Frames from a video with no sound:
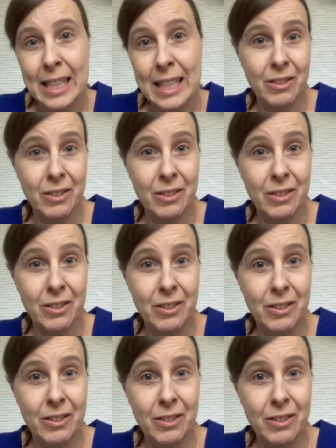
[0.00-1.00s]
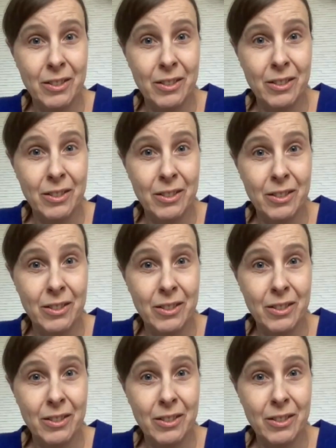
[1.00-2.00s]
lead to
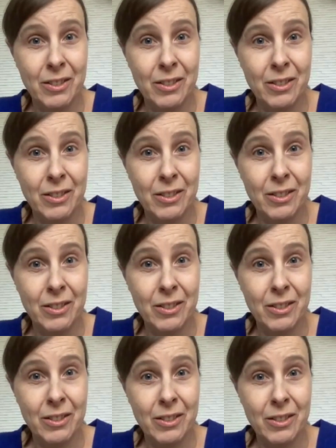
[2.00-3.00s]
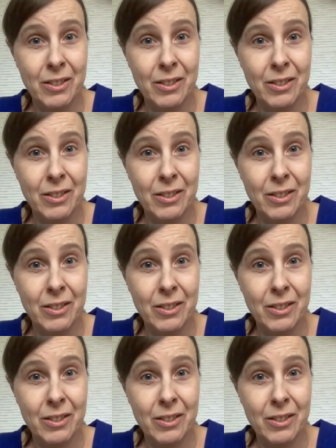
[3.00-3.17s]
narcissism. So,